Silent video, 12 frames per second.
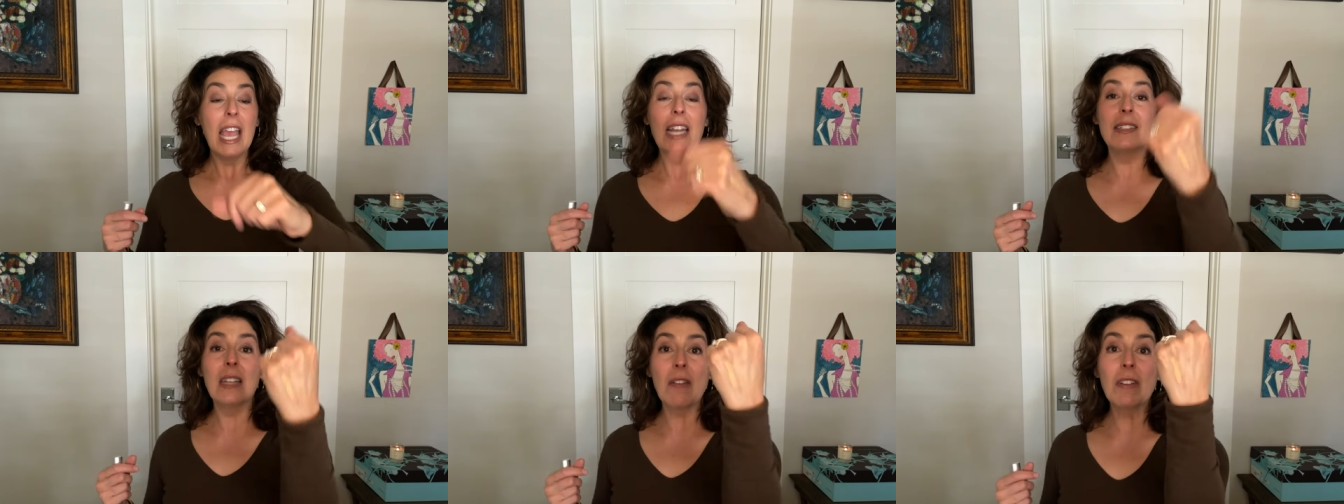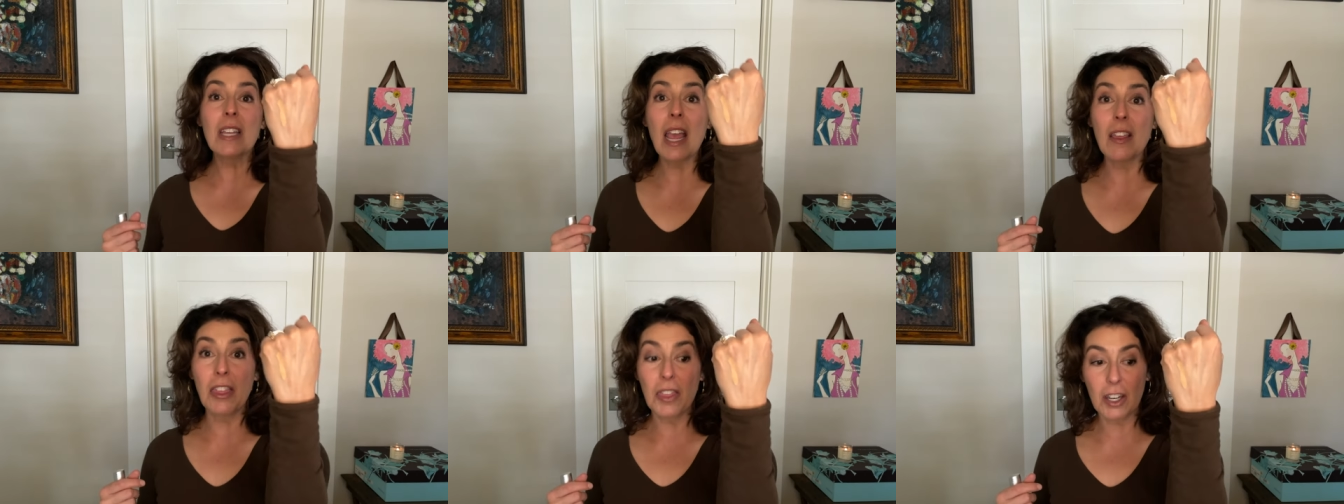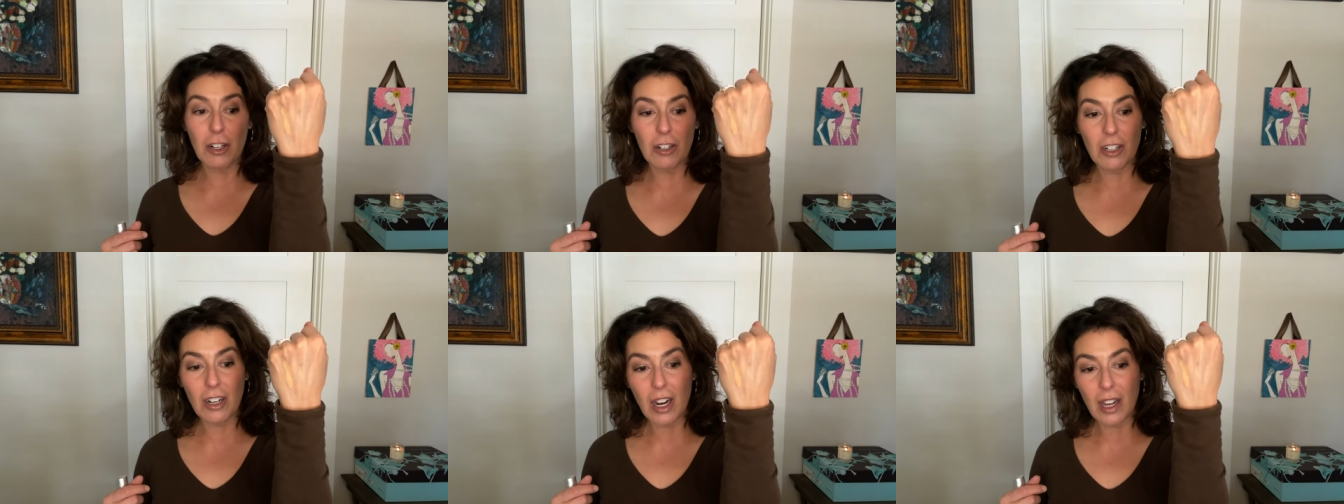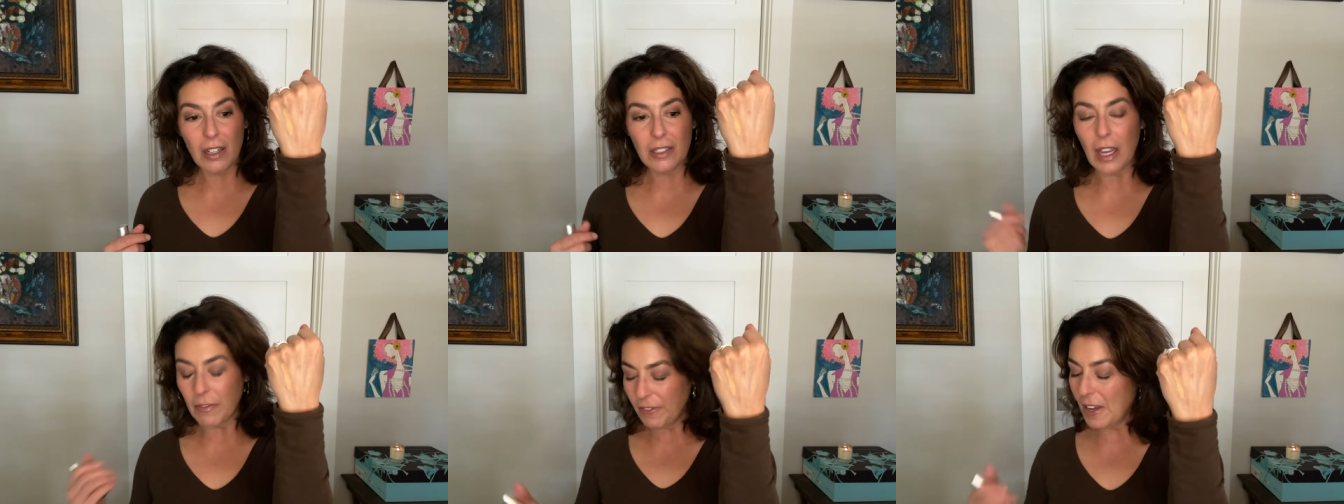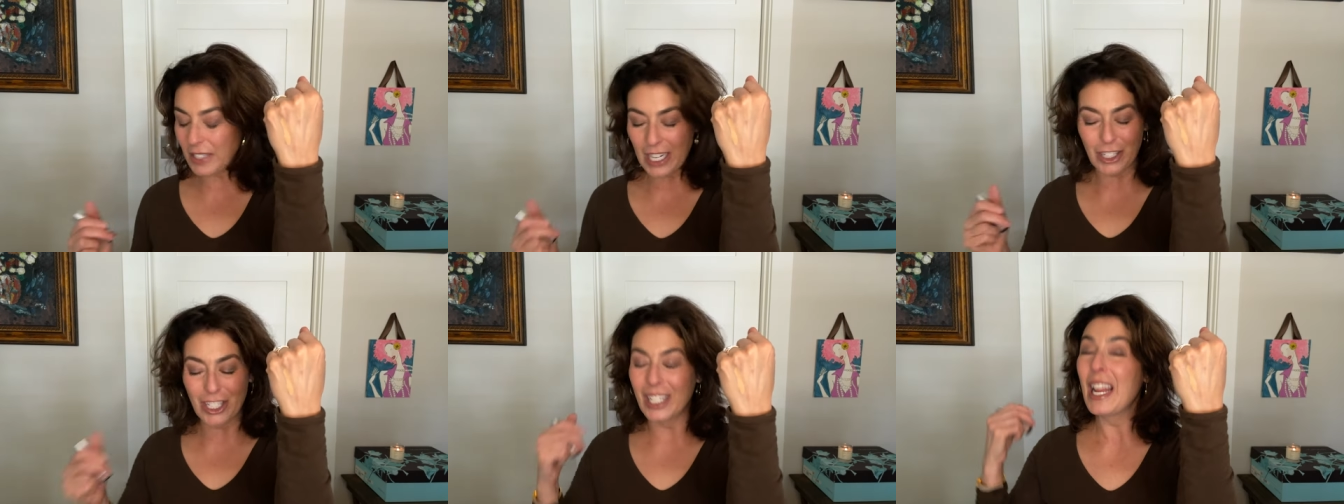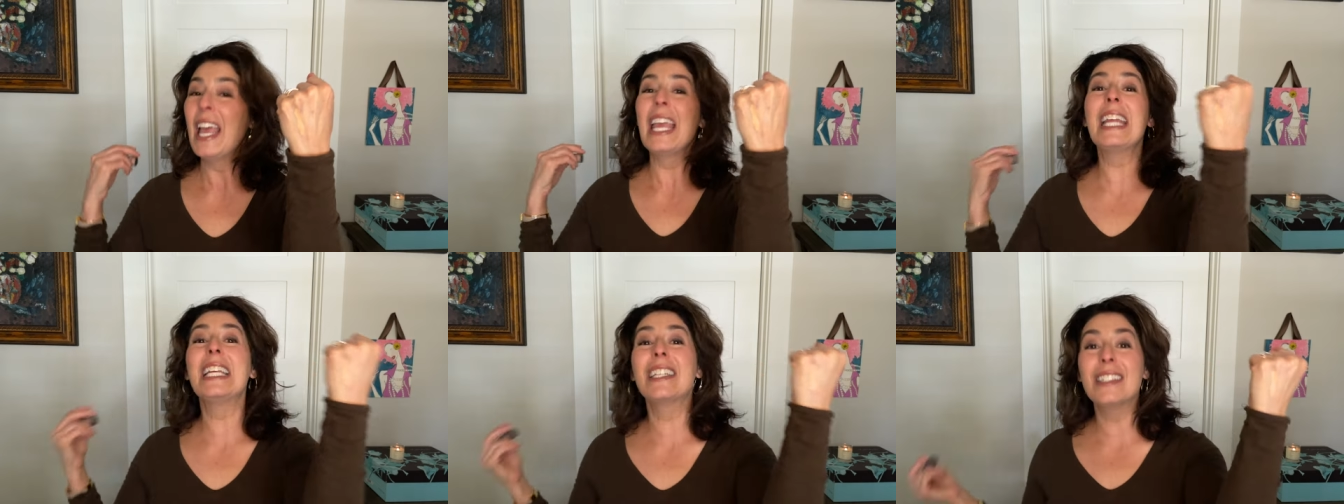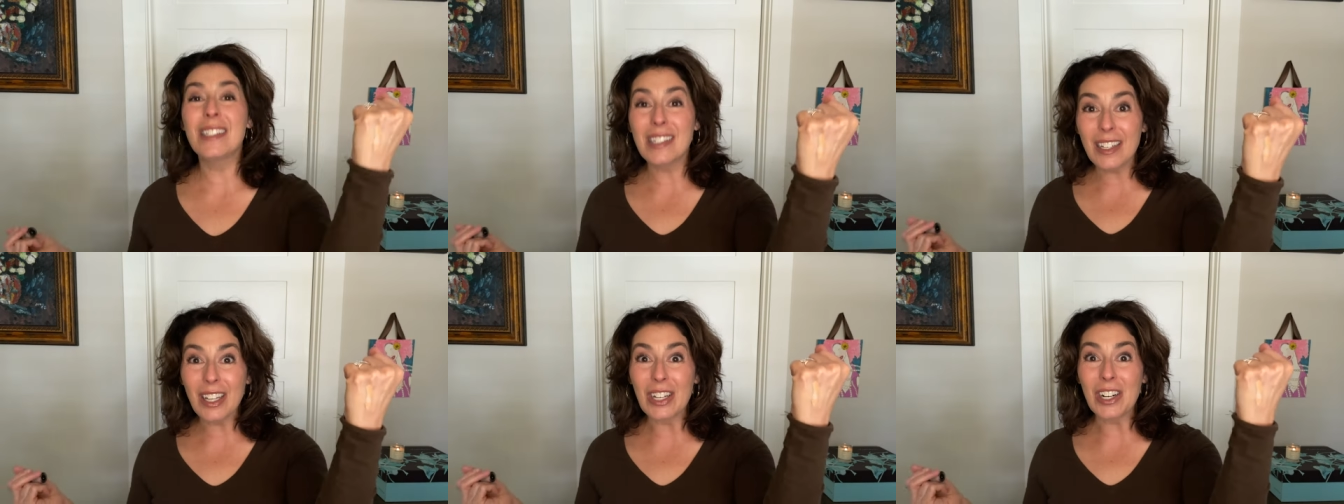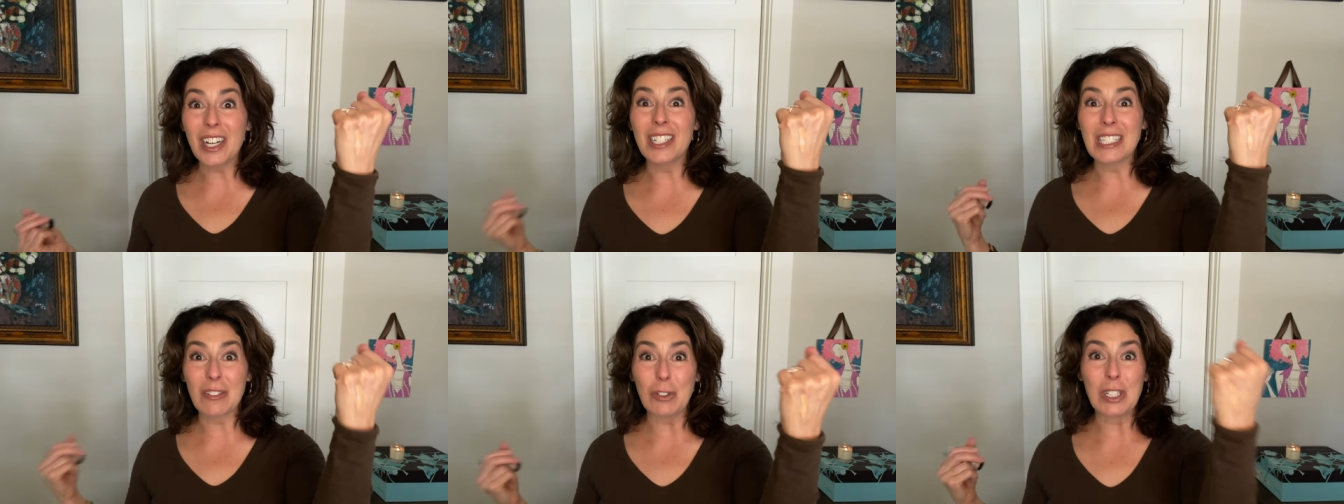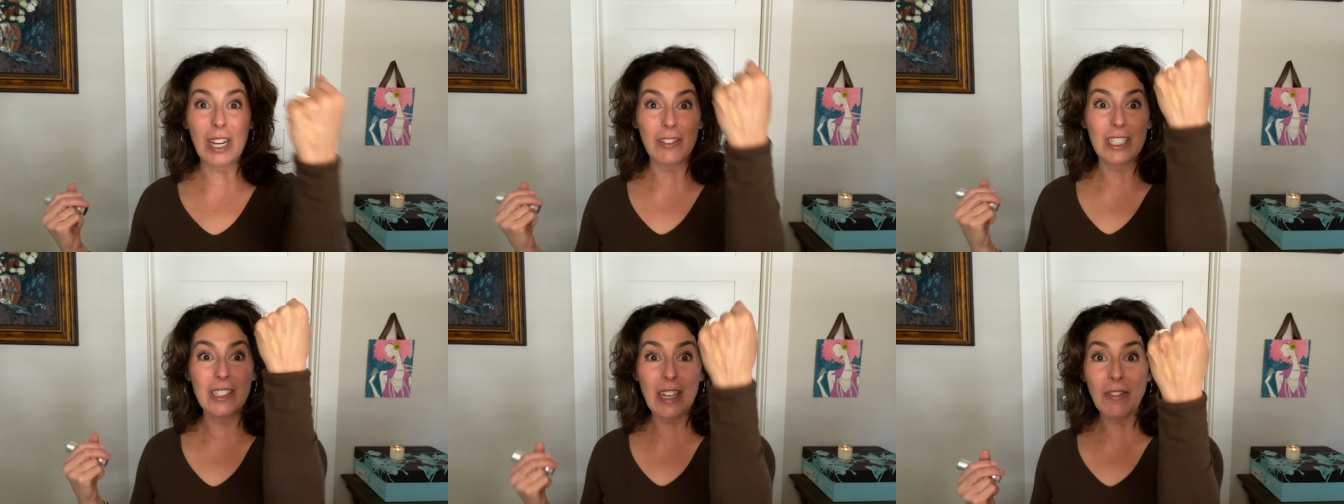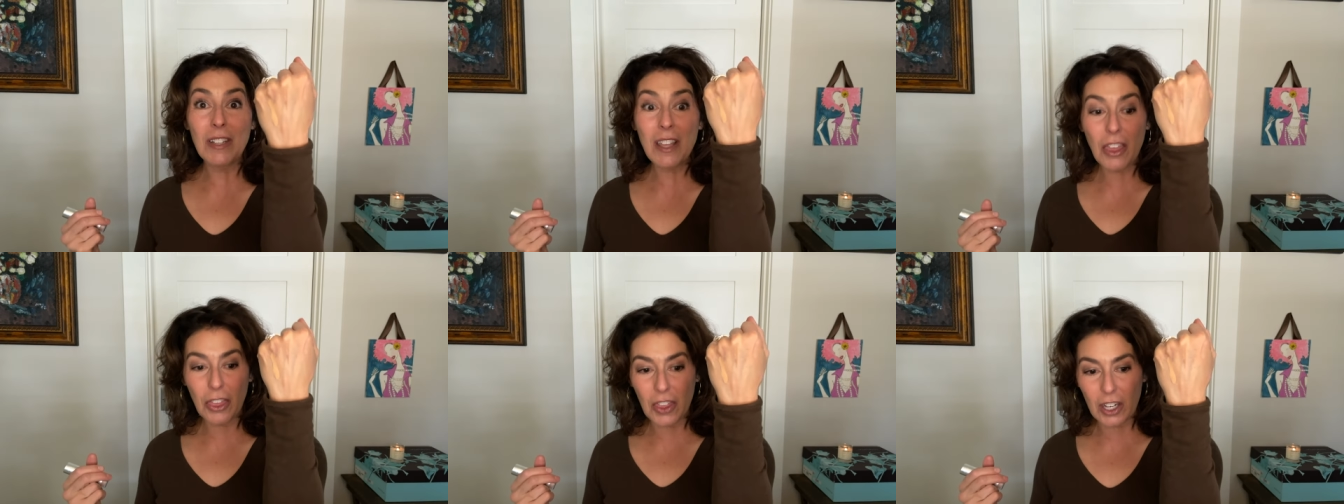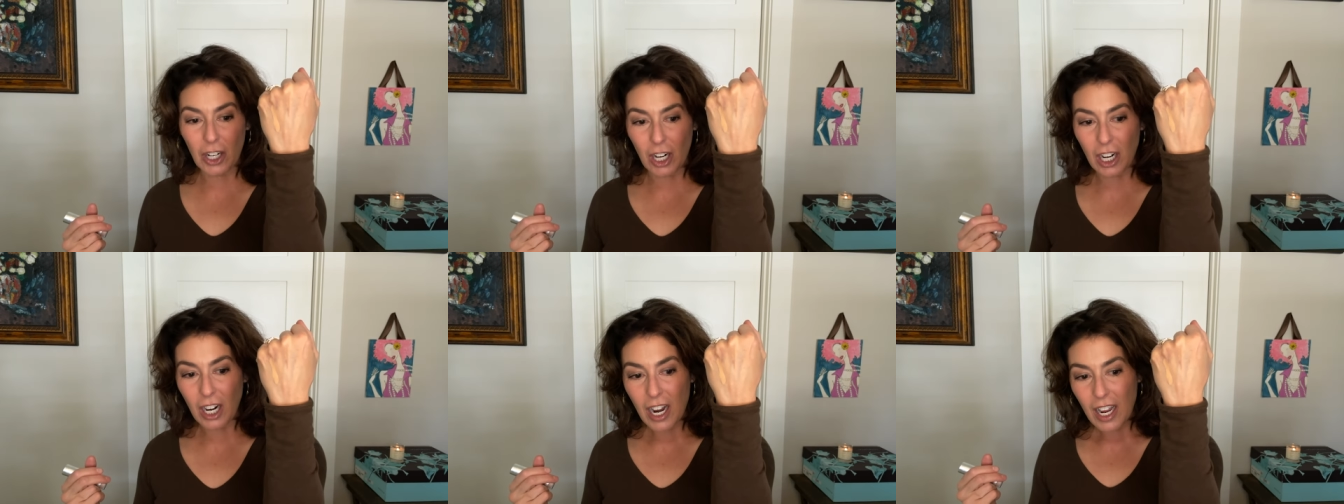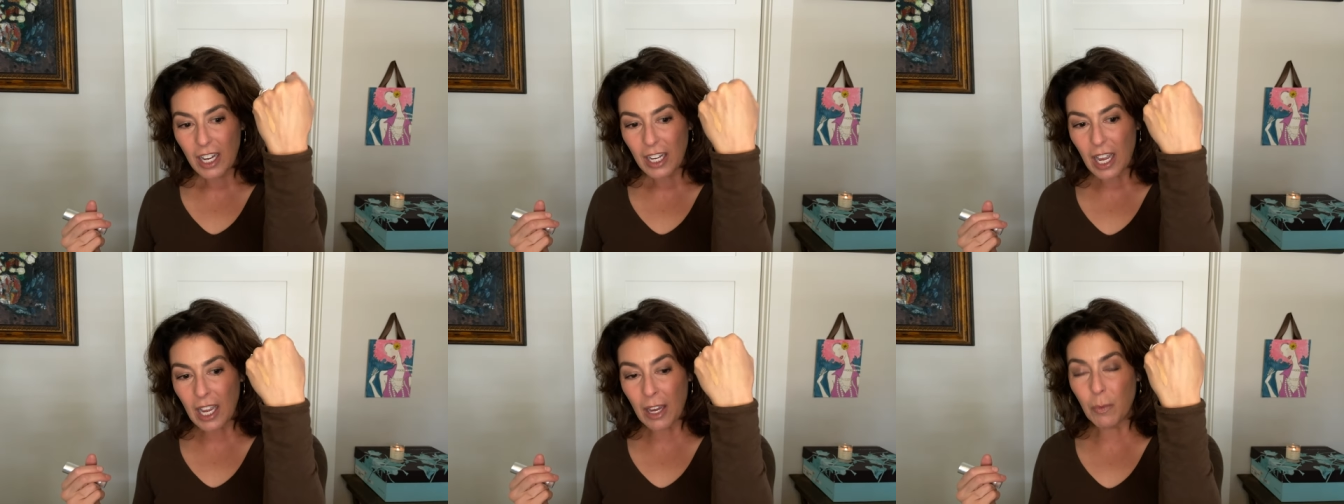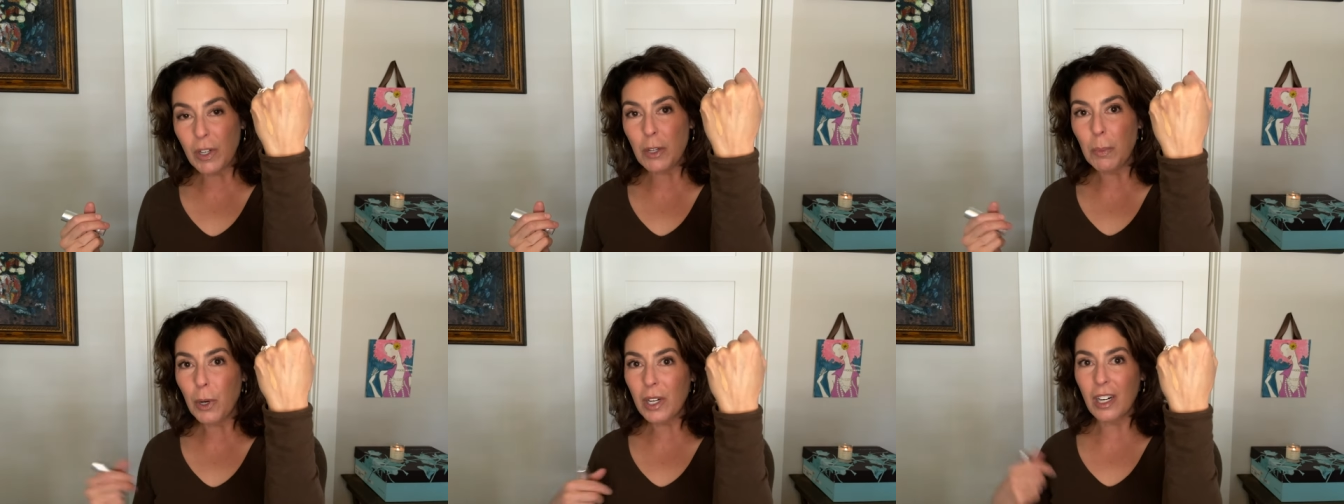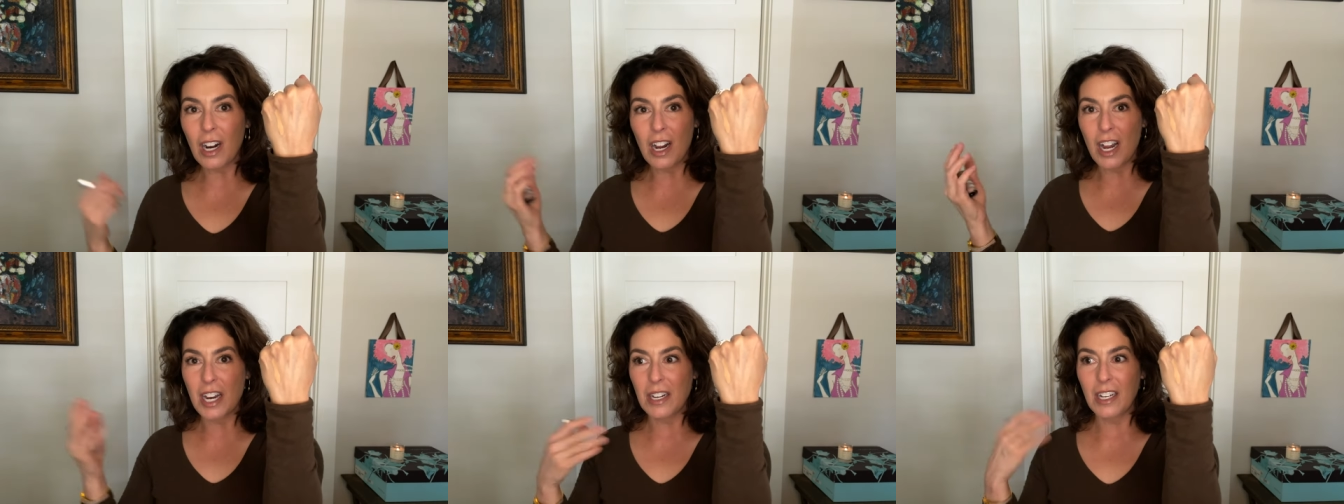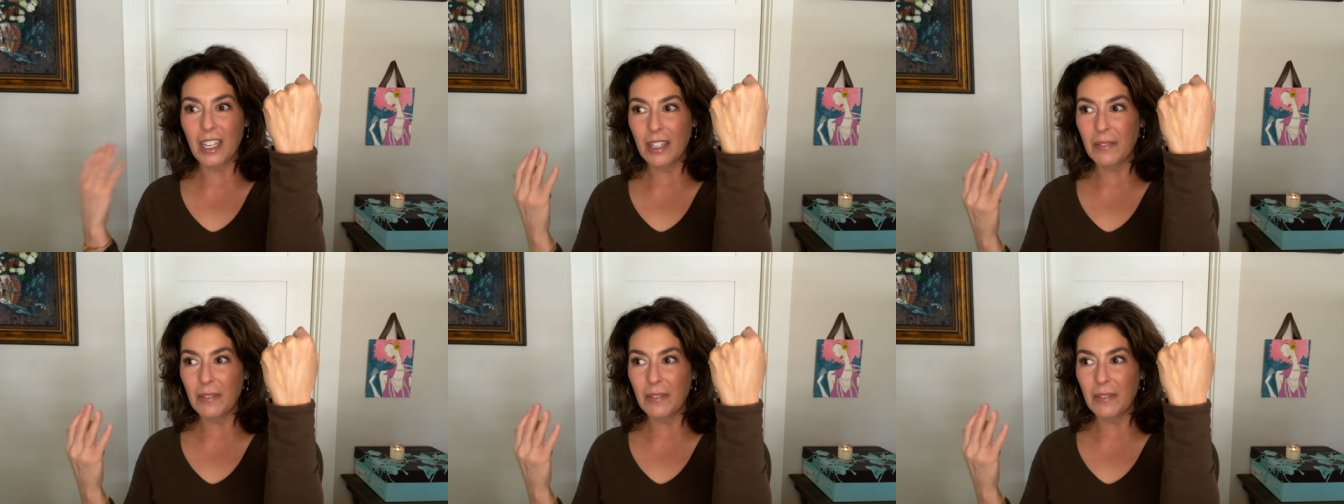It's definitely a thicker, not foundation, any concealer is full coverage. It's definitely thicker and when you put it on,